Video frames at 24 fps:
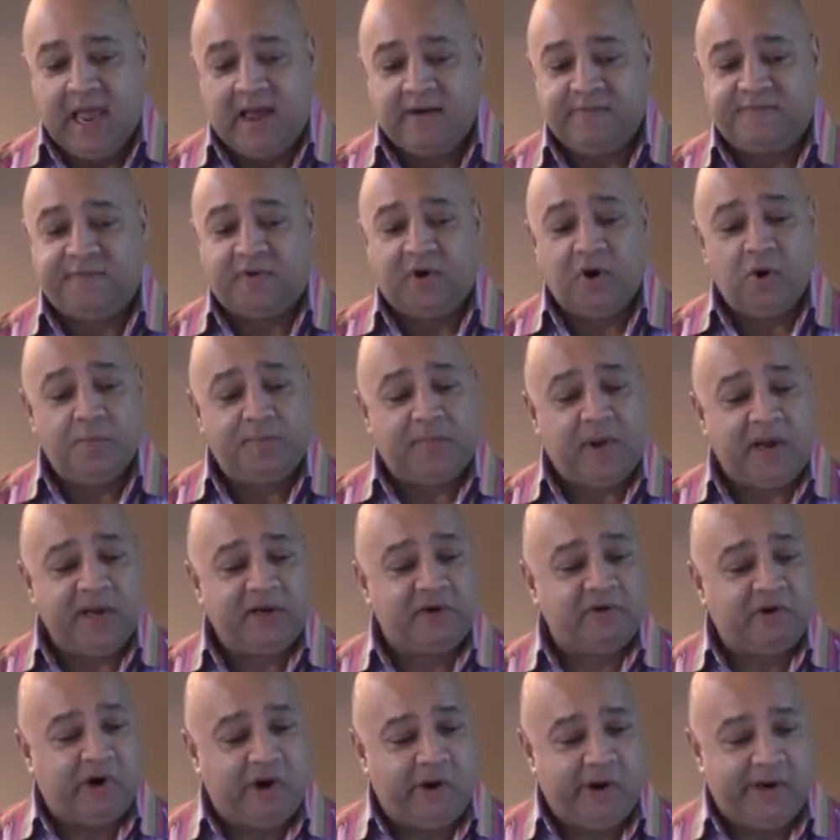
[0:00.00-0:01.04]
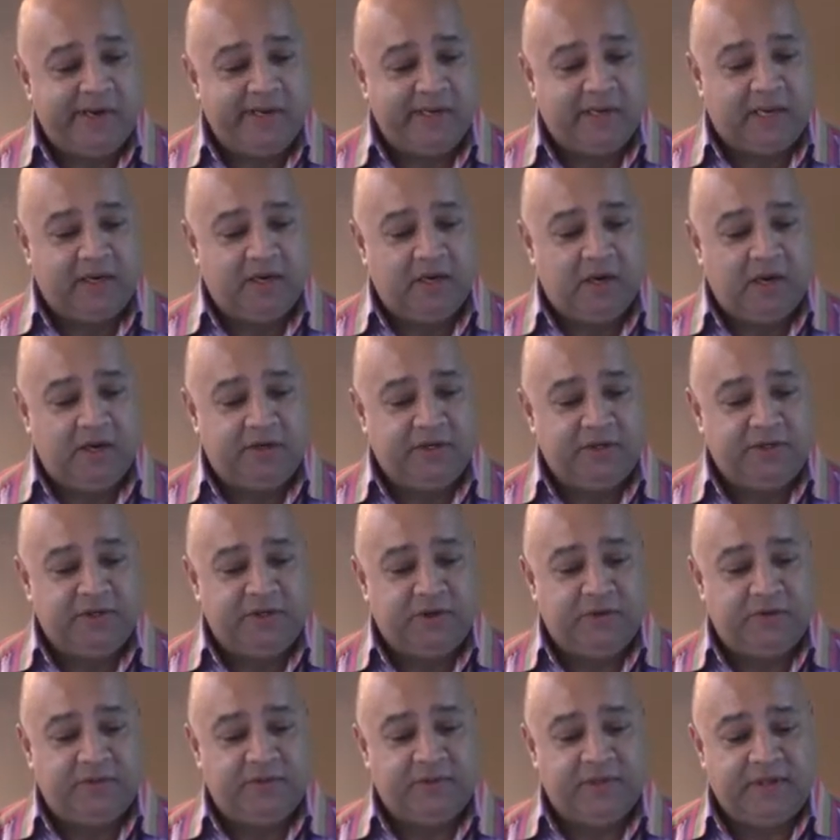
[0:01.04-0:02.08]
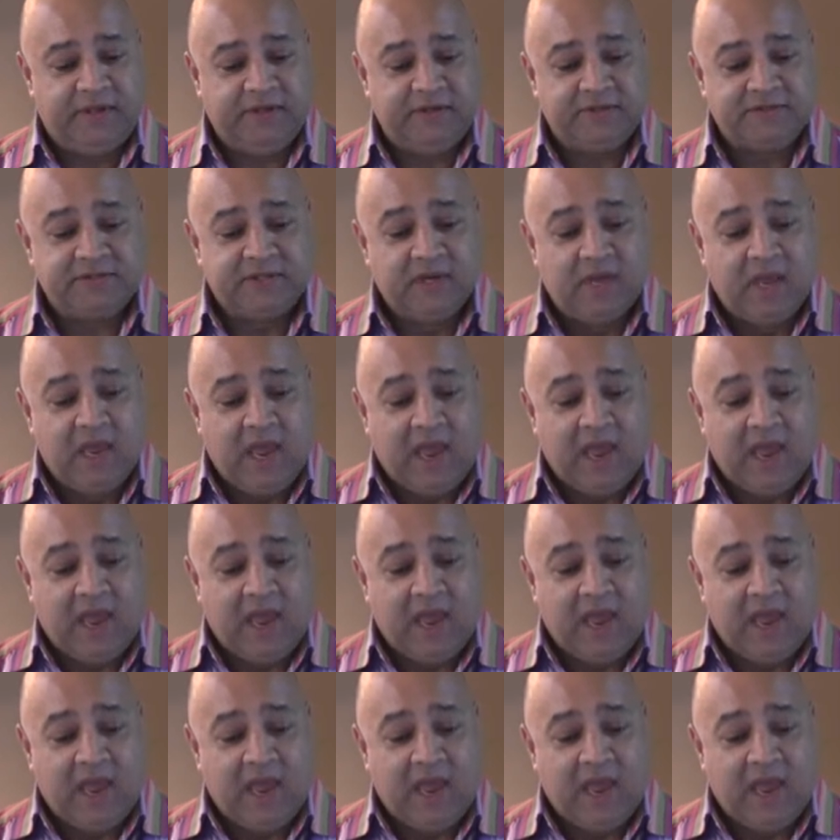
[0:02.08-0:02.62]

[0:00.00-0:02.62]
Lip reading: followed by growing and learning new things.